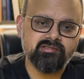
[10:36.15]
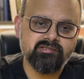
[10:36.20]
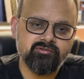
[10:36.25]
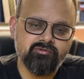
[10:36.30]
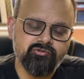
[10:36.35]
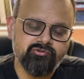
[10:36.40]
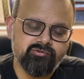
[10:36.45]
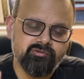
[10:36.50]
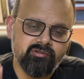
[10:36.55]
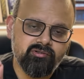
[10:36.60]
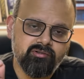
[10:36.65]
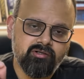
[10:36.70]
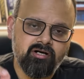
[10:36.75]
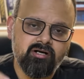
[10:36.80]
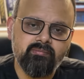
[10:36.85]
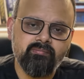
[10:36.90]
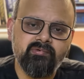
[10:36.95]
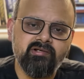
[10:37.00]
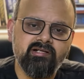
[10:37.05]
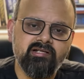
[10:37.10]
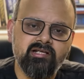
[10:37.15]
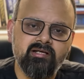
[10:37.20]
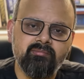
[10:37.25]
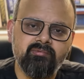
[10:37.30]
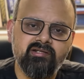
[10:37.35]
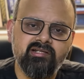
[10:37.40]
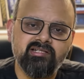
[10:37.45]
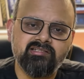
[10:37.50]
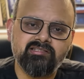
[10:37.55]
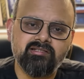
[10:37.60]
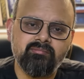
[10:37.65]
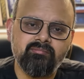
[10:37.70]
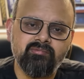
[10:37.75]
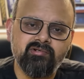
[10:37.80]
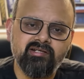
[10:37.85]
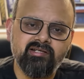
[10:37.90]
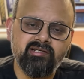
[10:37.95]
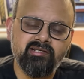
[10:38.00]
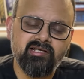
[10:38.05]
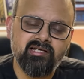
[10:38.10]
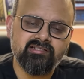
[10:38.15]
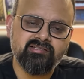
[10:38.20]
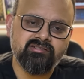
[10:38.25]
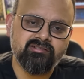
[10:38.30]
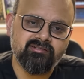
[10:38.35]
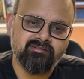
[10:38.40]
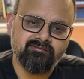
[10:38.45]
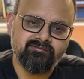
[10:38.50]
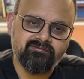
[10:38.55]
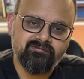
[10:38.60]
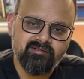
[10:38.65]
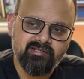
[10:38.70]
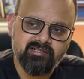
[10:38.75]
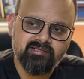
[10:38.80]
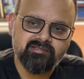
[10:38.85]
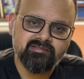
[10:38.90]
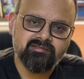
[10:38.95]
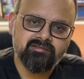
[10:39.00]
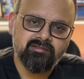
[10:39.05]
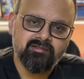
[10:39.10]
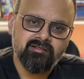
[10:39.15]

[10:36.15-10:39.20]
You should not be labeling somebody as reflux